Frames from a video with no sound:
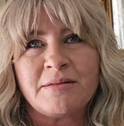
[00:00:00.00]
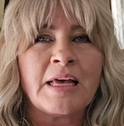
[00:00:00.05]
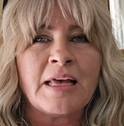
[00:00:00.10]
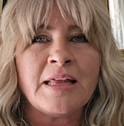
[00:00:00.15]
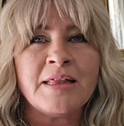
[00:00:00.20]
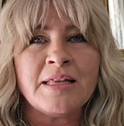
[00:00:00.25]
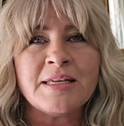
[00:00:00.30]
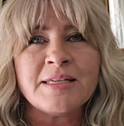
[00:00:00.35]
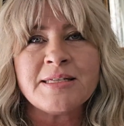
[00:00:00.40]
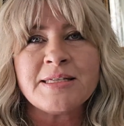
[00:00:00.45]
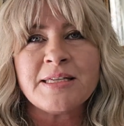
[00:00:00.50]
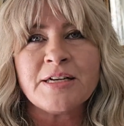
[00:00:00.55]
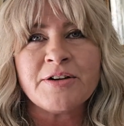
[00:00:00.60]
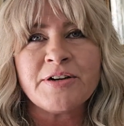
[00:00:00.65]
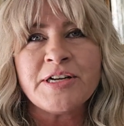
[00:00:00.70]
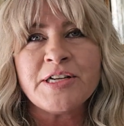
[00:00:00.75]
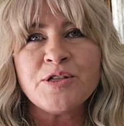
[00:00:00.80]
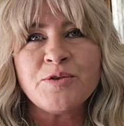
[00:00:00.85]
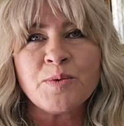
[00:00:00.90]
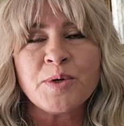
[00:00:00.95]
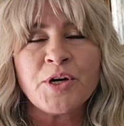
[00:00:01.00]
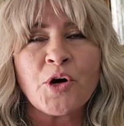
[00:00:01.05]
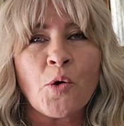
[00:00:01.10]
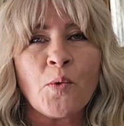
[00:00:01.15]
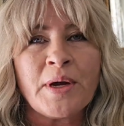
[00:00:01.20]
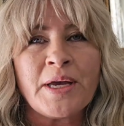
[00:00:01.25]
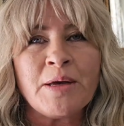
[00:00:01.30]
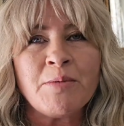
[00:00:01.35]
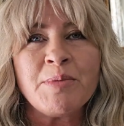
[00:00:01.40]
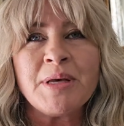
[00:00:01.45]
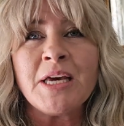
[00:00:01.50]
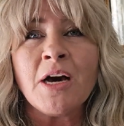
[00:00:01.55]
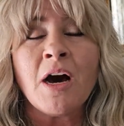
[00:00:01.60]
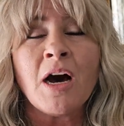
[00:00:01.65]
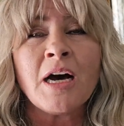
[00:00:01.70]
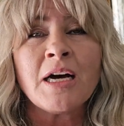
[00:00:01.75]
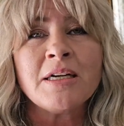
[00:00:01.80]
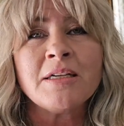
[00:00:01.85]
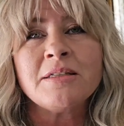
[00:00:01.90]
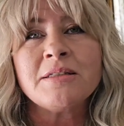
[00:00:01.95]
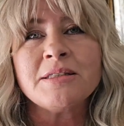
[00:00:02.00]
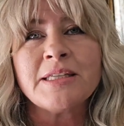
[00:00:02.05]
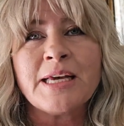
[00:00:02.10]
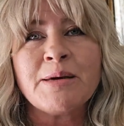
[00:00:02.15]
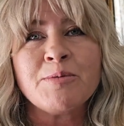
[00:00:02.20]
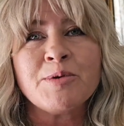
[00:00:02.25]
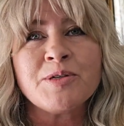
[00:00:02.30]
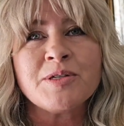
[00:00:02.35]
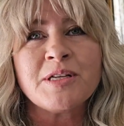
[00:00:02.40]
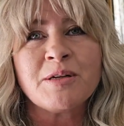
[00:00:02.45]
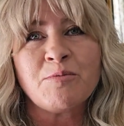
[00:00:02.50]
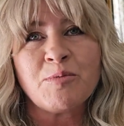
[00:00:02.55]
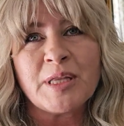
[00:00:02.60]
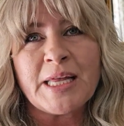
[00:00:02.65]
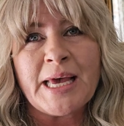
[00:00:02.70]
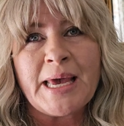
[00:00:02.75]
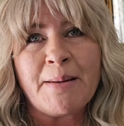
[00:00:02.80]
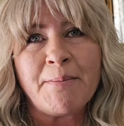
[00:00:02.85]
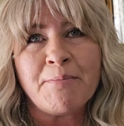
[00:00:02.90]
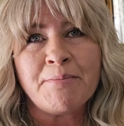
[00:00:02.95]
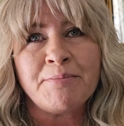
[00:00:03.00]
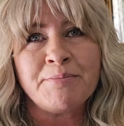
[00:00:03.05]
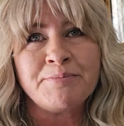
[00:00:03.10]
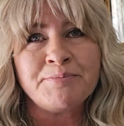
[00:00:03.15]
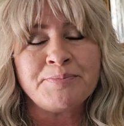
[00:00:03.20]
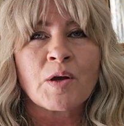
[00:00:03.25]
In this series, we're going beyond labels and blame.